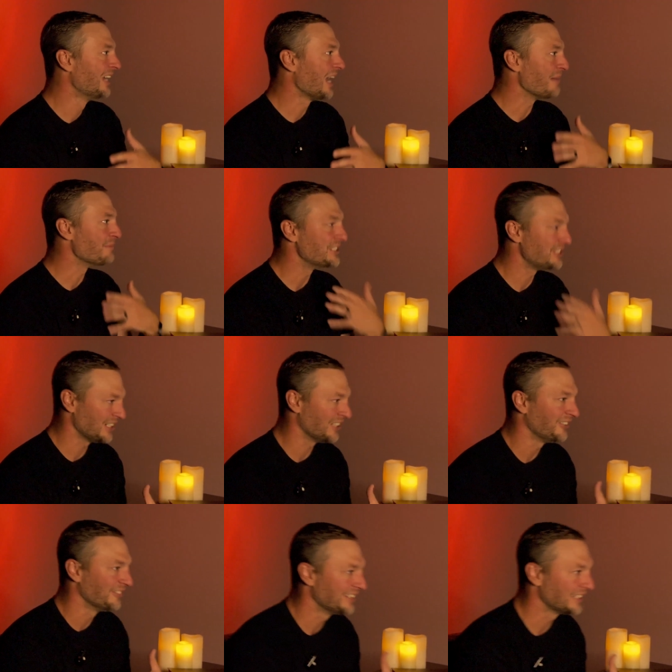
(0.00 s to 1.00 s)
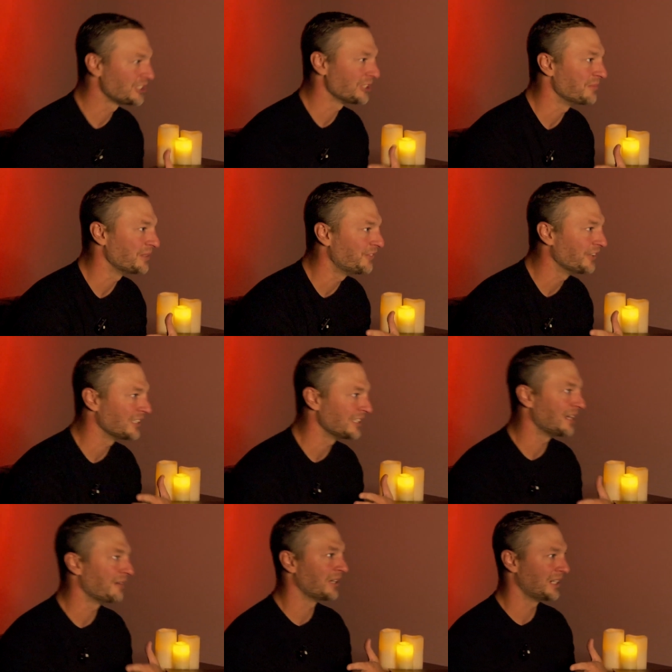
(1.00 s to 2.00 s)
I'm in jail. I shouldn't be feeling
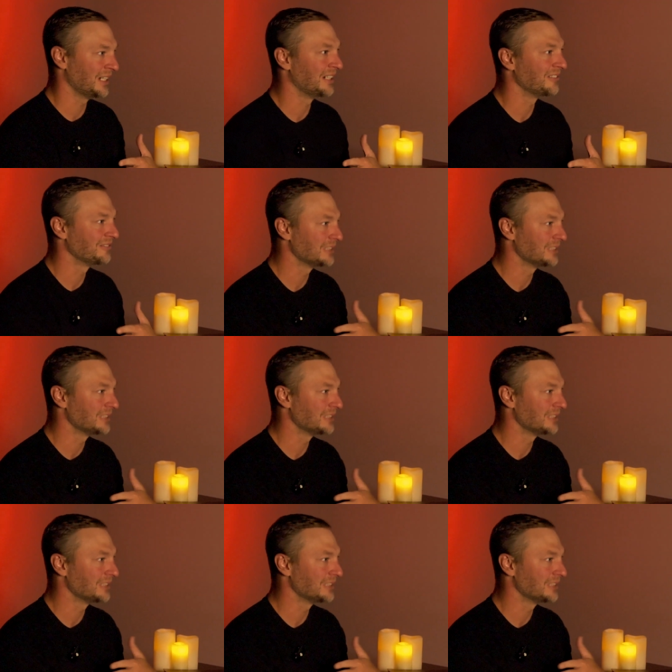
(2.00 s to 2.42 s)
that right now.